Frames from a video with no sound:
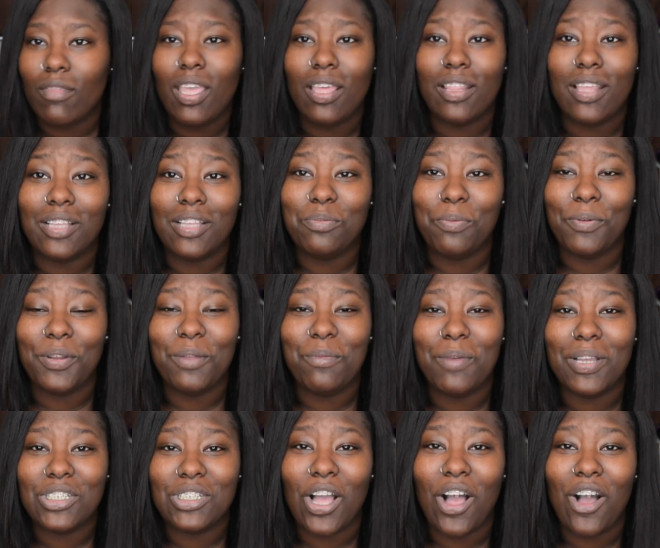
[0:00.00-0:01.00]
that's pretty
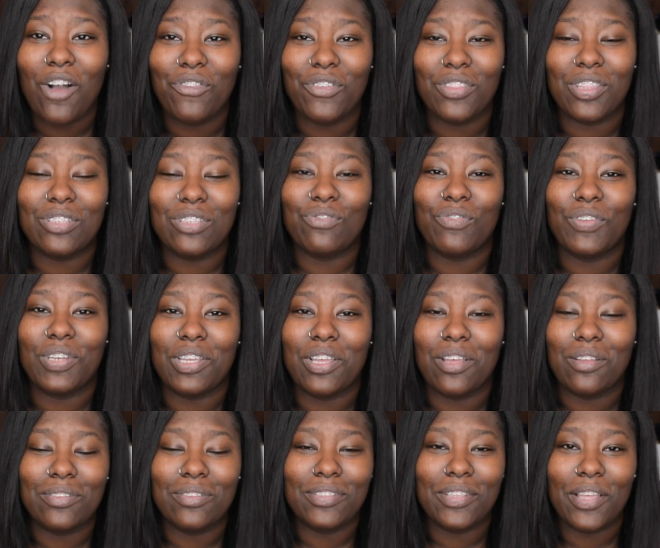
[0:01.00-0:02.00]
much all for this
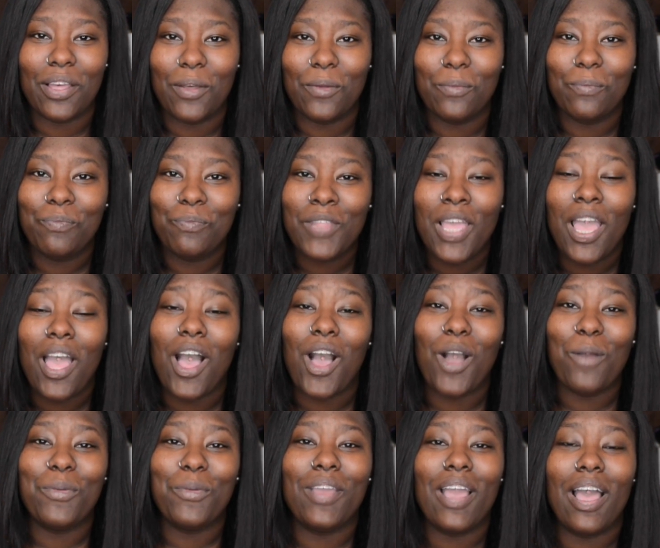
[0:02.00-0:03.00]
video. So,
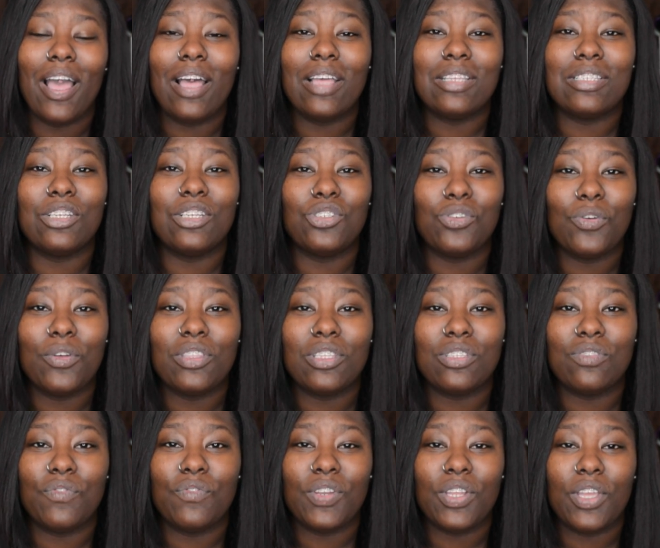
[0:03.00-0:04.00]
hope you guys enjoyed
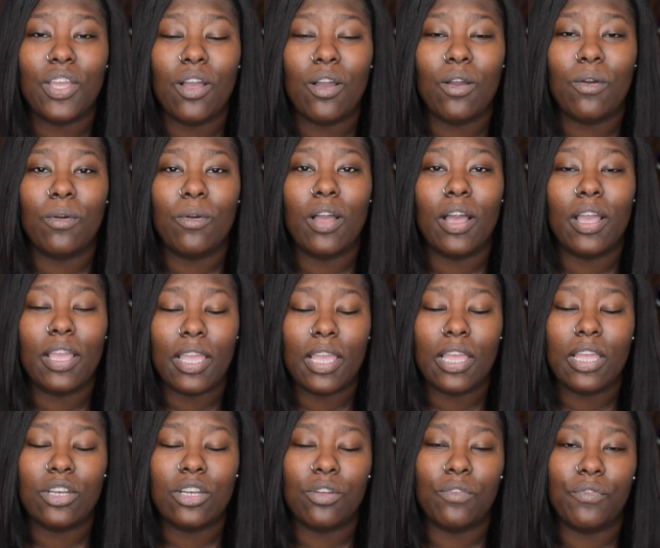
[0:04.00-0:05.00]
this video.
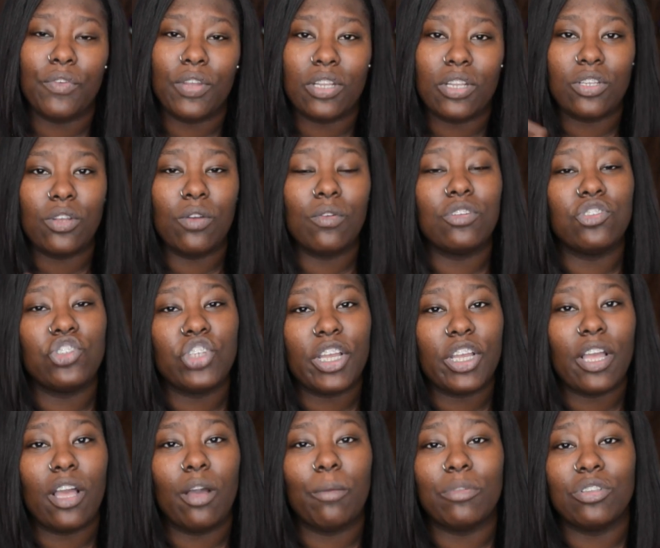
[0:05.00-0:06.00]
Again, don't forget to go and
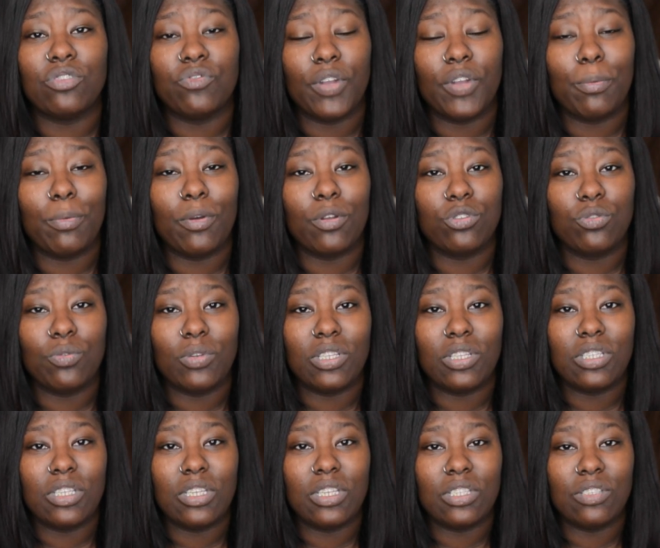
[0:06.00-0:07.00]
check out Miss Redbone
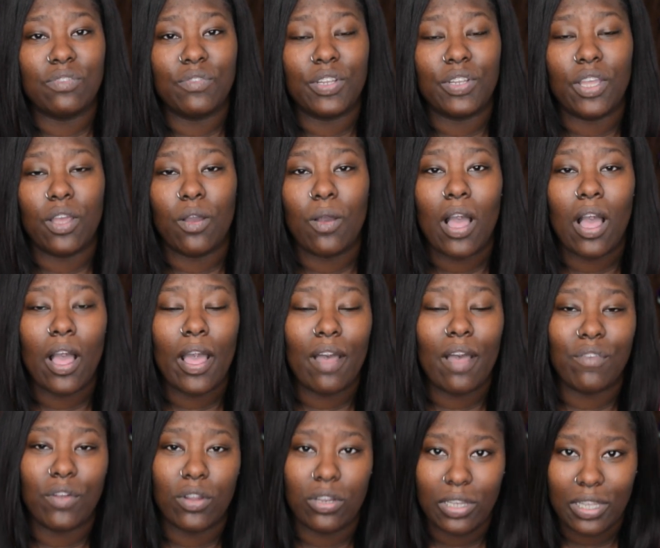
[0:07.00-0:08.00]
2010's video. I'll
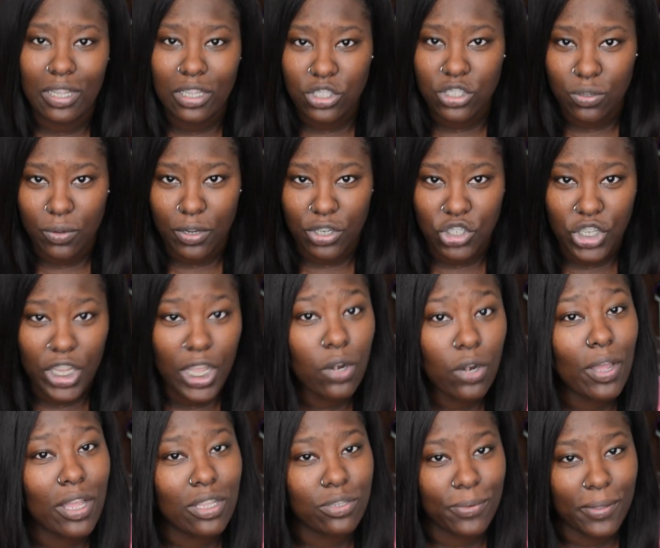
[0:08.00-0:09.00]
have her link to her
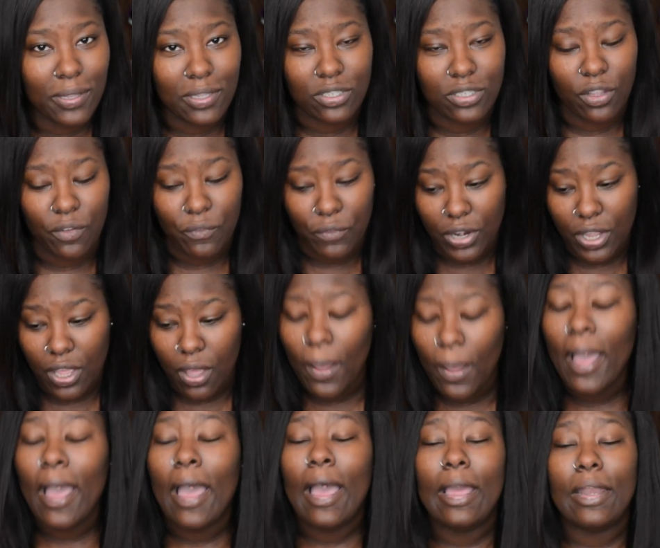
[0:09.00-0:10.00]
channel as well as her video
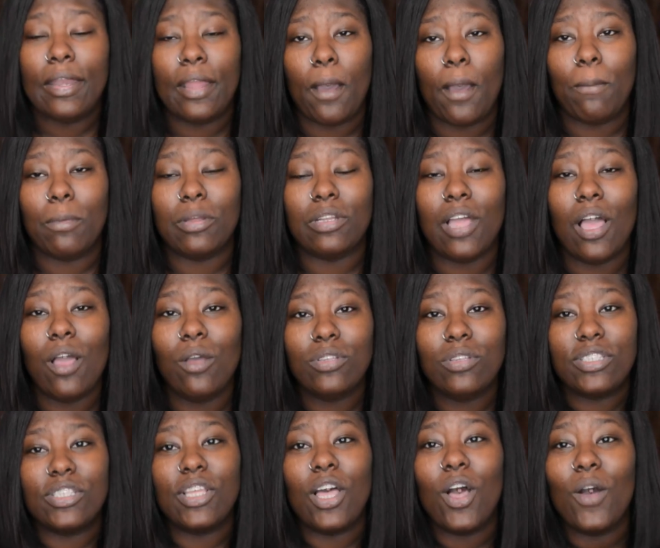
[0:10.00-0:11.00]
down below.
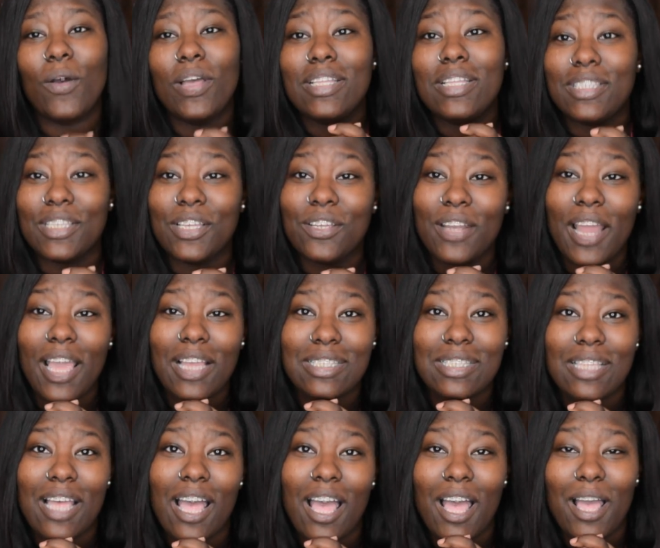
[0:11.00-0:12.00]
So, until
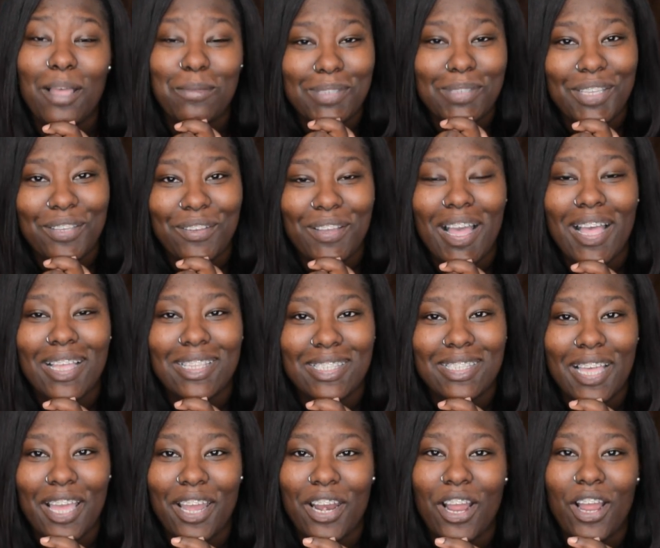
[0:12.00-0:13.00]
next time, see you guys
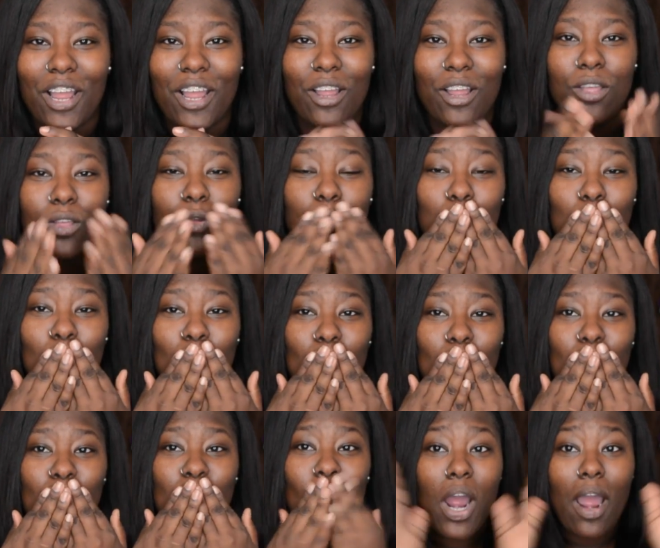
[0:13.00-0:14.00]
later.
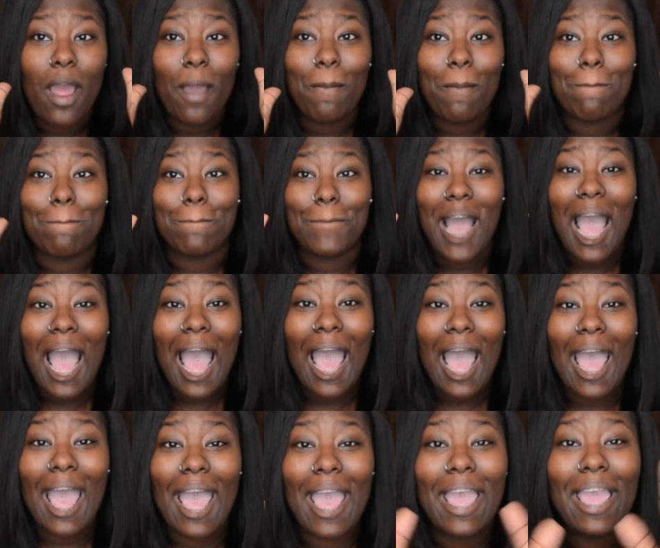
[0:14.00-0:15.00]

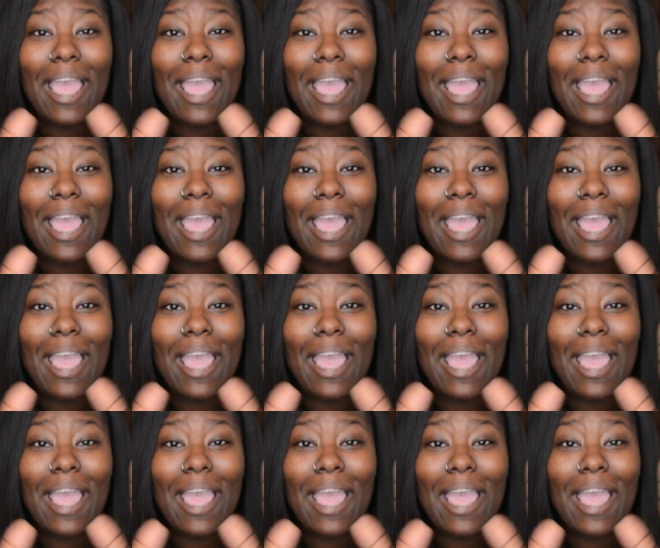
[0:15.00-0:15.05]
Bye!